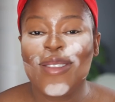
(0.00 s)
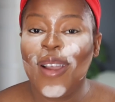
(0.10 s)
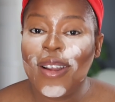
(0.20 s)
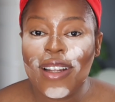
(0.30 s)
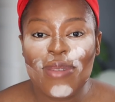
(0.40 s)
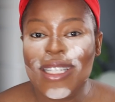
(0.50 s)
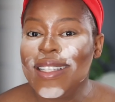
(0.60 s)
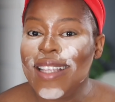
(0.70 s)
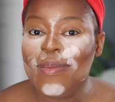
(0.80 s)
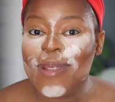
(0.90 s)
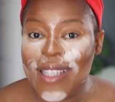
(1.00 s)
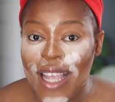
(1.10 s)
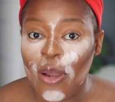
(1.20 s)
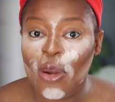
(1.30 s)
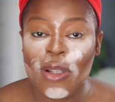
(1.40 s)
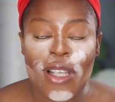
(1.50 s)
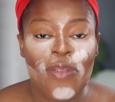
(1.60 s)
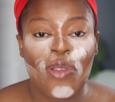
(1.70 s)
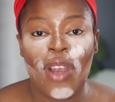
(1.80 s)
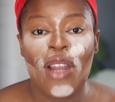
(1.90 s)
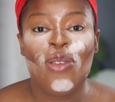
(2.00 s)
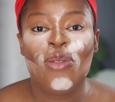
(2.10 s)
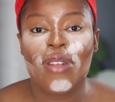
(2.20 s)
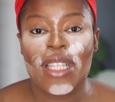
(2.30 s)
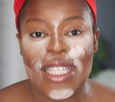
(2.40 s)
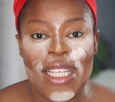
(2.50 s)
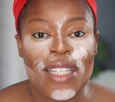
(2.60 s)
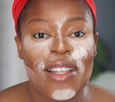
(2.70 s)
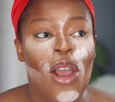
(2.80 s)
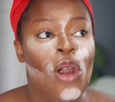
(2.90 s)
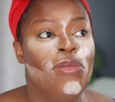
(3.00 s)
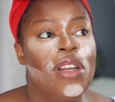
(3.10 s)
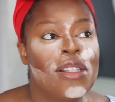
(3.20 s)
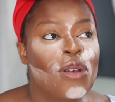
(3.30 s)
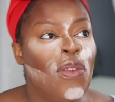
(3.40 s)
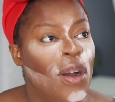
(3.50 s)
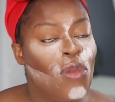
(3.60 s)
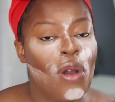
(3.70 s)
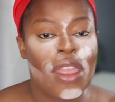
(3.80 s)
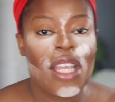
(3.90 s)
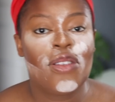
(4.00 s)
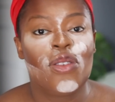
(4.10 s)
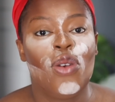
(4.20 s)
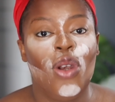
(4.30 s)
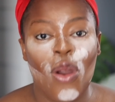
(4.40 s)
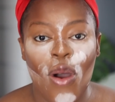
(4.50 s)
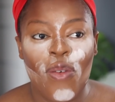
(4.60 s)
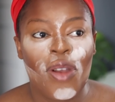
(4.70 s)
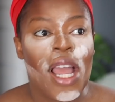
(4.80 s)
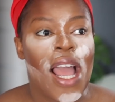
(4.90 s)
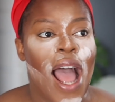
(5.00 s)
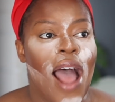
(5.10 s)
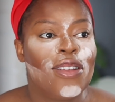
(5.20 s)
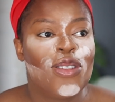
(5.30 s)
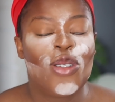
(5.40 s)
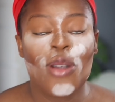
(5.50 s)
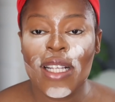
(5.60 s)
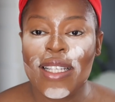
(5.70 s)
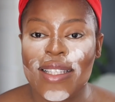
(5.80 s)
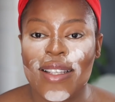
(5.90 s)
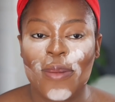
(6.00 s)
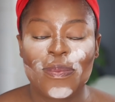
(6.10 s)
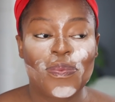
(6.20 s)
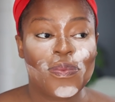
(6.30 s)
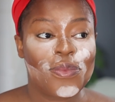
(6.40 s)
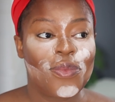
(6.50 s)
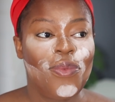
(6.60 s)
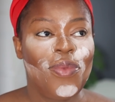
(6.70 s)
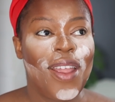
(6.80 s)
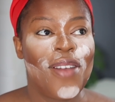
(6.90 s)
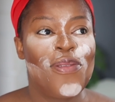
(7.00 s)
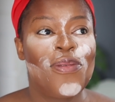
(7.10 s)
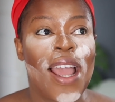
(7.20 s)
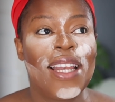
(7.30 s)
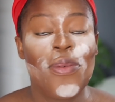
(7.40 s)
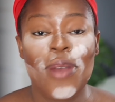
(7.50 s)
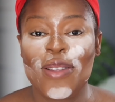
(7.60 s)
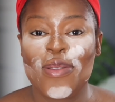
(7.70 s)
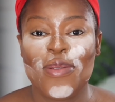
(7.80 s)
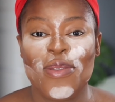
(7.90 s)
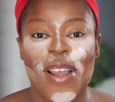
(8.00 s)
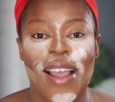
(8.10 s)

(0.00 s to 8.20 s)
not gonna be the same day. You're going to have to find new routines, rediscover more things you love, and just find a way to